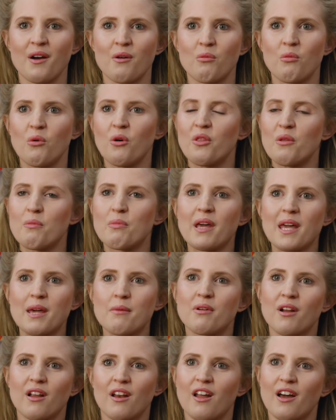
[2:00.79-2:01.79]
what the
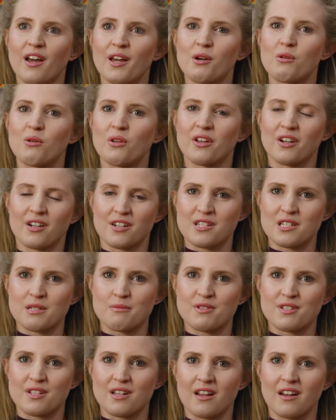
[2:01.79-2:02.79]
people are like, what the
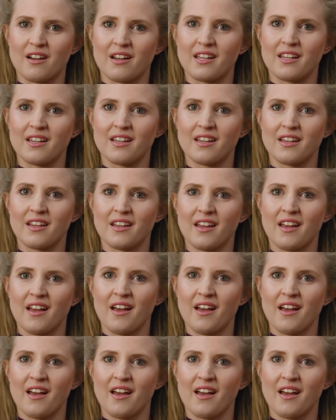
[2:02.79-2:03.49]
customers are like.